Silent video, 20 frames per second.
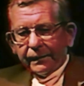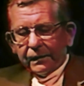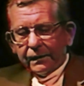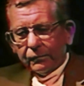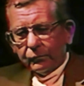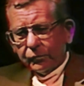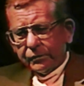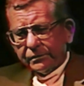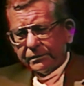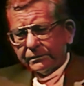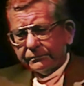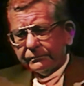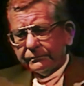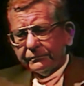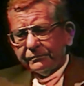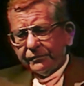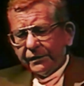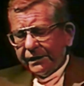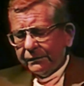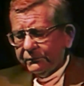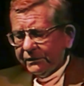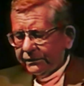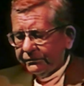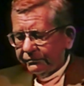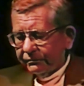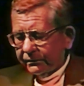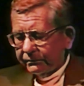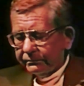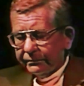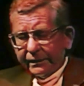with a family
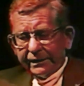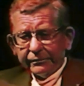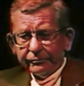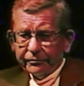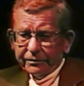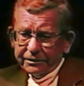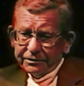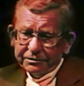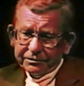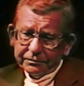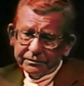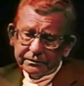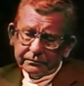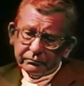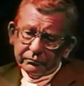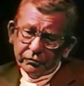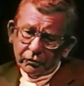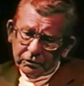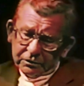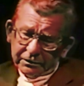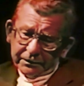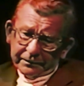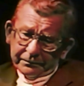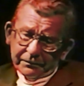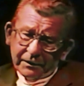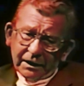from Bay Ridge, Brooklyn,